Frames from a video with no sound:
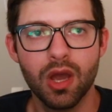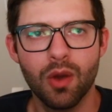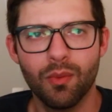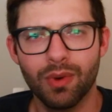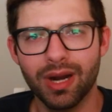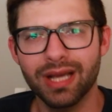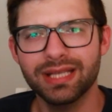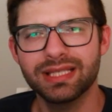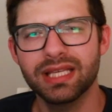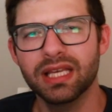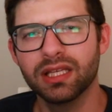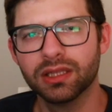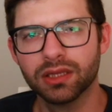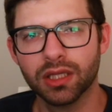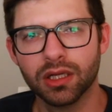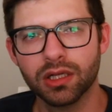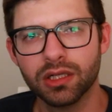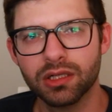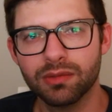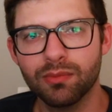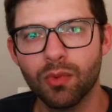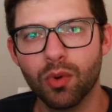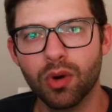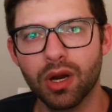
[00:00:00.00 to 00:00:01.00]
When I say
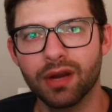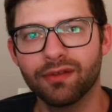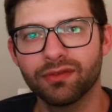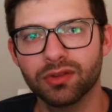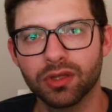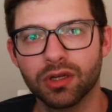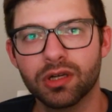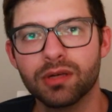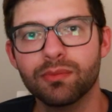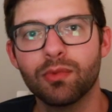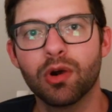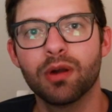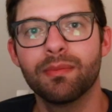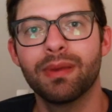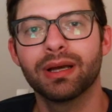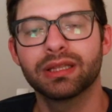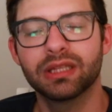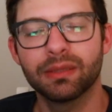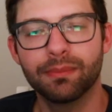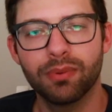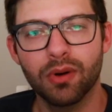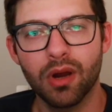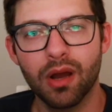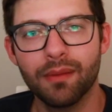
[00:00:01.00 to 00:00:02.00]
learned more, I've learned more
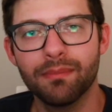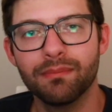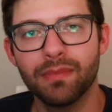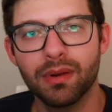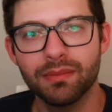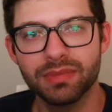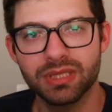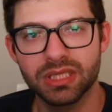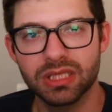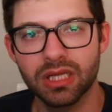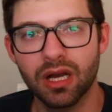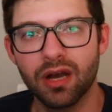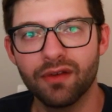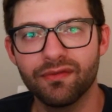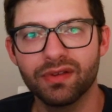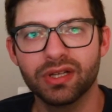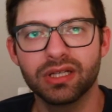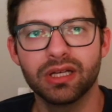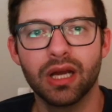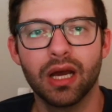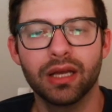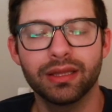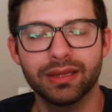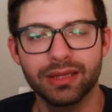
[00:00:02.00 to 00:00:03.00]
about the problem I'm
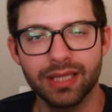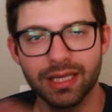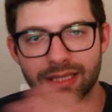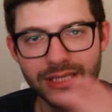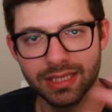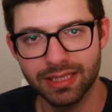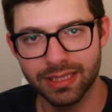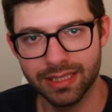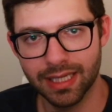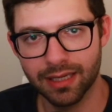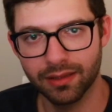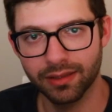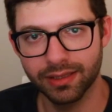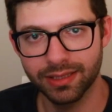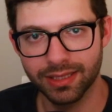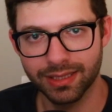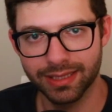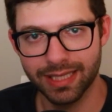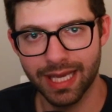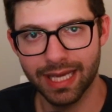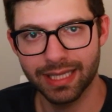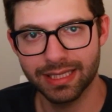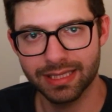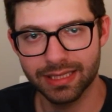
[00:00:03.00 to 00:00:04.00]
solving, not necessarily the
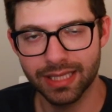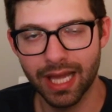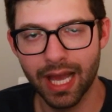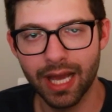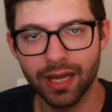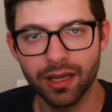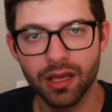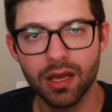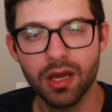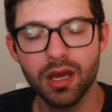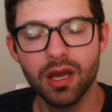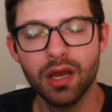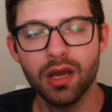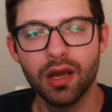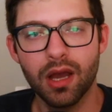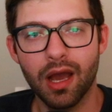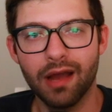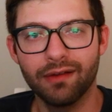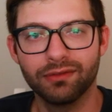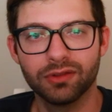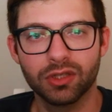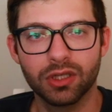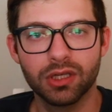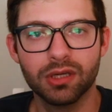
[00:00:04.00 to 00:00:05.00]
tech stack.
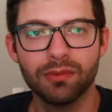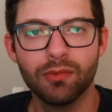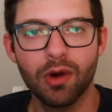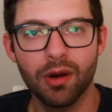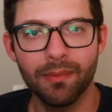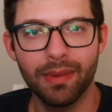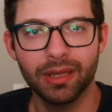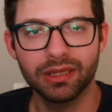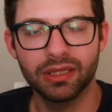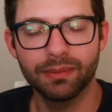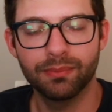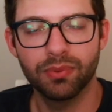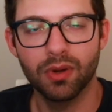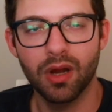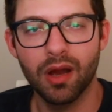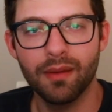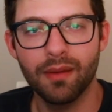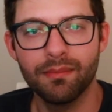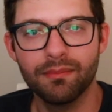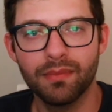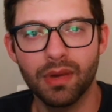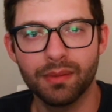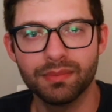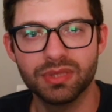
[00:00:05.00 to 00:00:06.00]
I've learned more about the
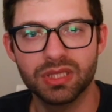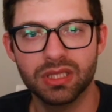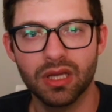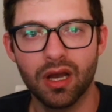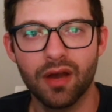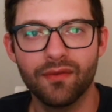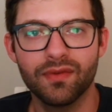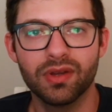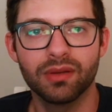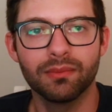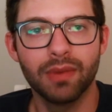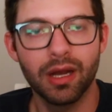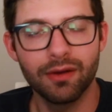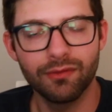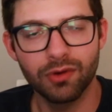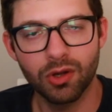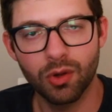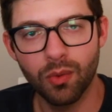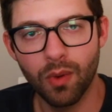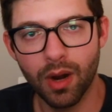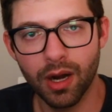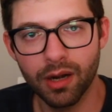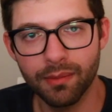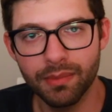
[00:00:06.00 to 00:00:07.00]
problem I'm solving. My
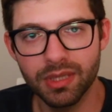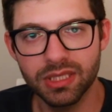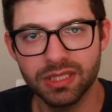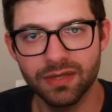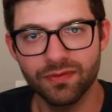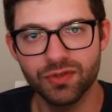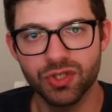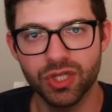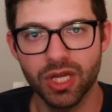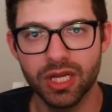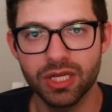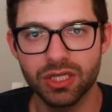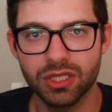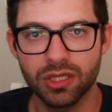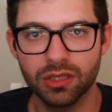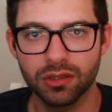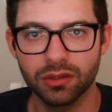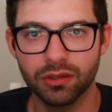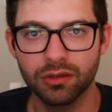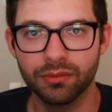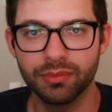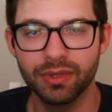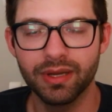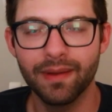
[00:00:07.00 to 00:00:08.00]
requirements have changed a
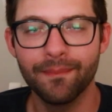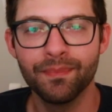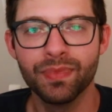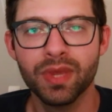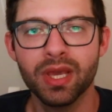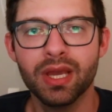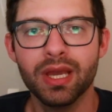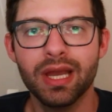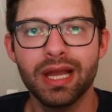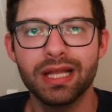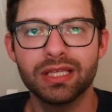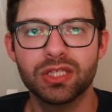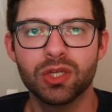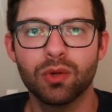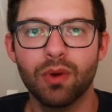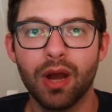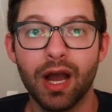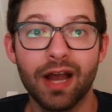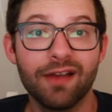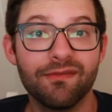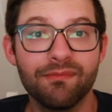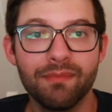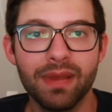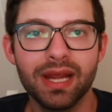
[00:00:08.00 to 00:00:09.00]
little bit. And so
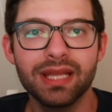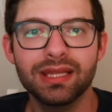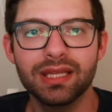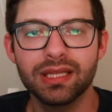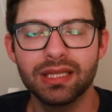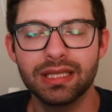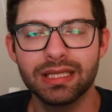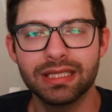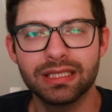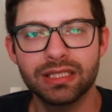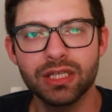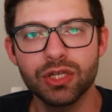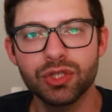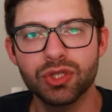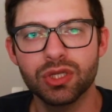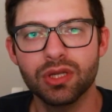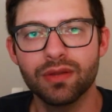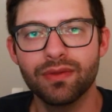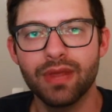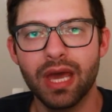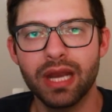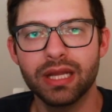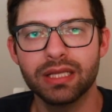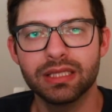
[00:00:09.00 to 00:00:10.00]
I've made the
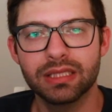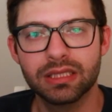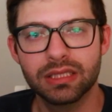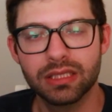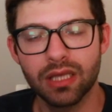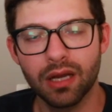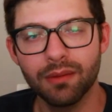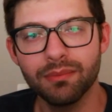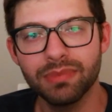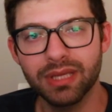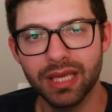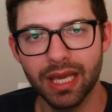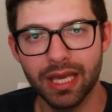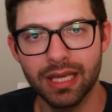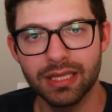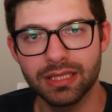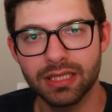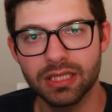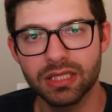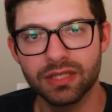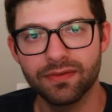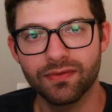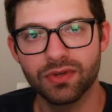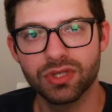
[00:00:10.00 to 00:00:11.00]
decision that in some
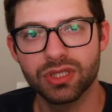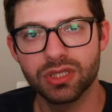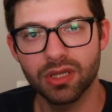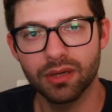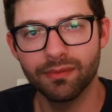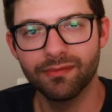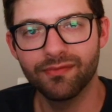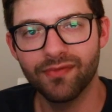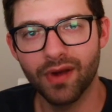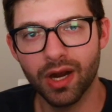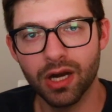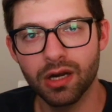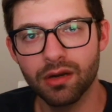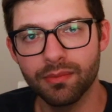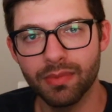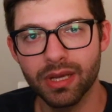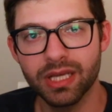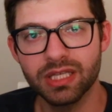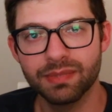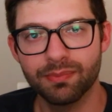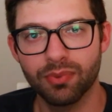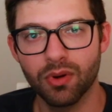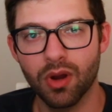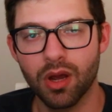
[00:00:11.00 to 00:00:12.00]
cases, for some
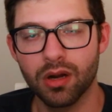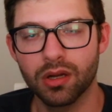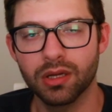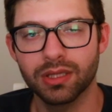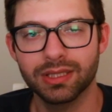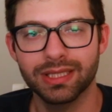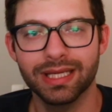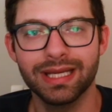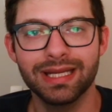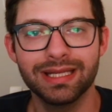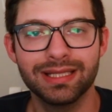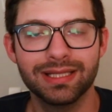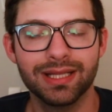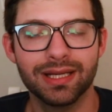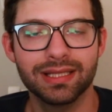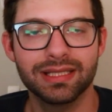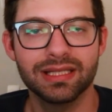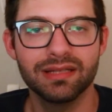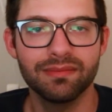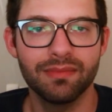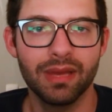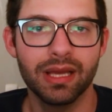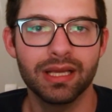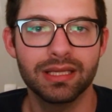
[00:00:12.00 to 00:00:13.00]
Firebase products, it
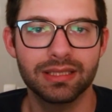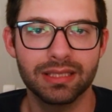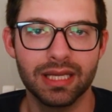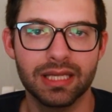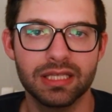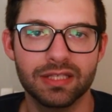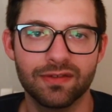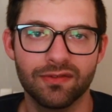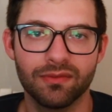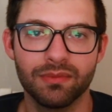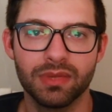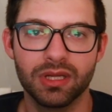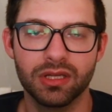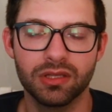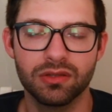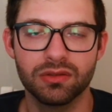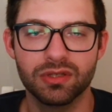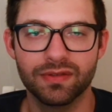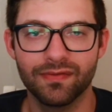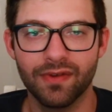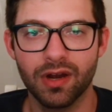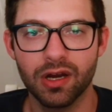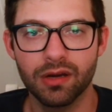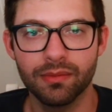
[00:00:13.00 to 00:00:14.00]
doesn't make sense for me to
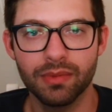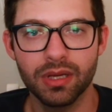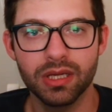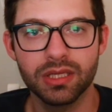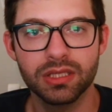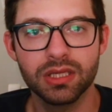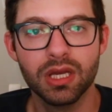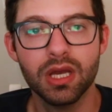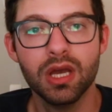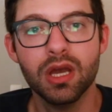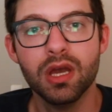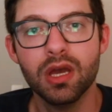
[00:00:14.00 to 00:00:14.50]
use Firebase.